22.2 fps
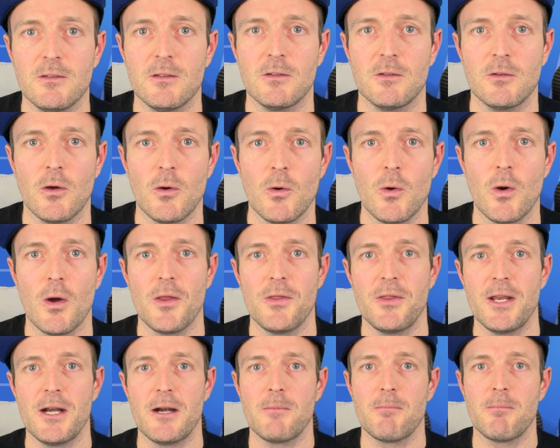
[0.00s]
so
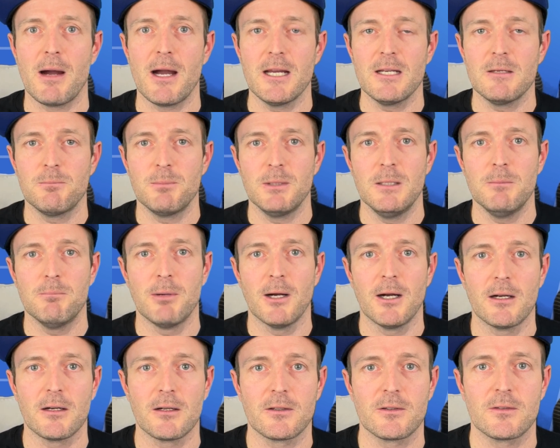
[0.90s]
there might be
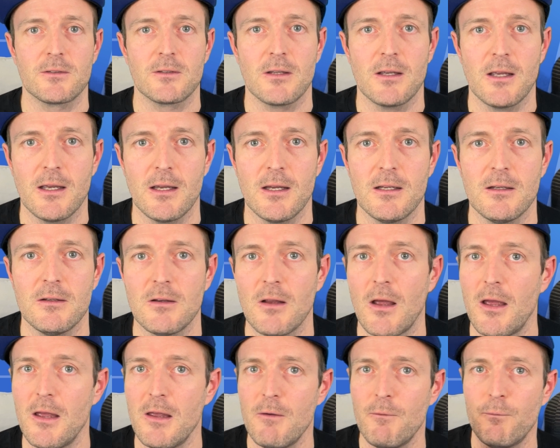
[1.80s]
bugs. And
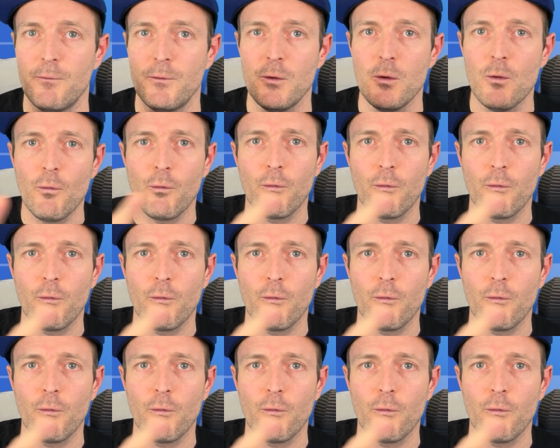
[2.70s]
if you